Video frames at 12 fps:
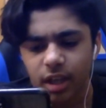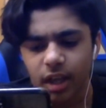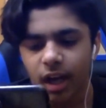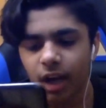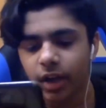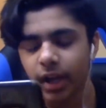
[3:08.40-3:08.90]

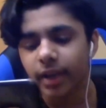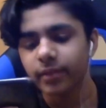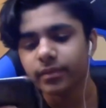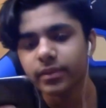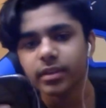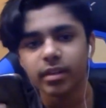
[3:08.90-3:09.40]
Okay,
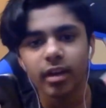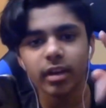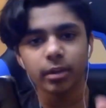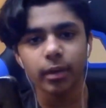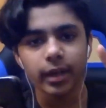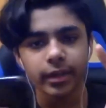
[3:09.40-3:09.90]

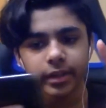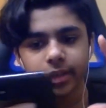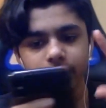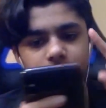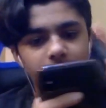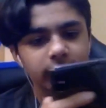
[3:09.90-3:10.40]
anyway,
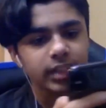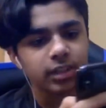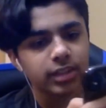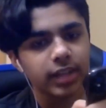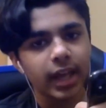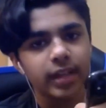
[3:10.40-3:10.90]
that is how to
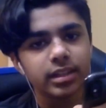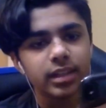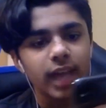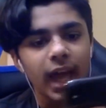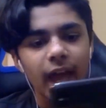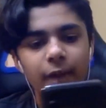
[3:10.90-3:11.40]
get
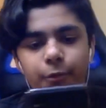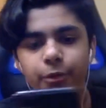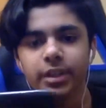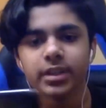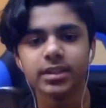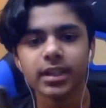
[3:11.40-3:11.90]
every
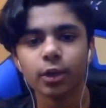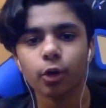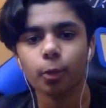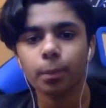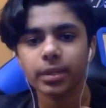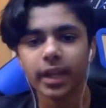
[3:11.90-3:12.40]
single
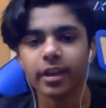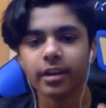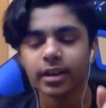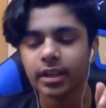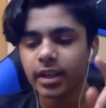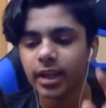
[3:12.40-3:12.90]
player
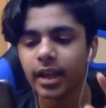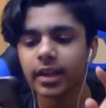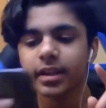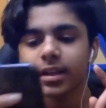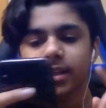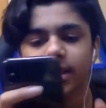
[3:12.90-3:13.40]
in the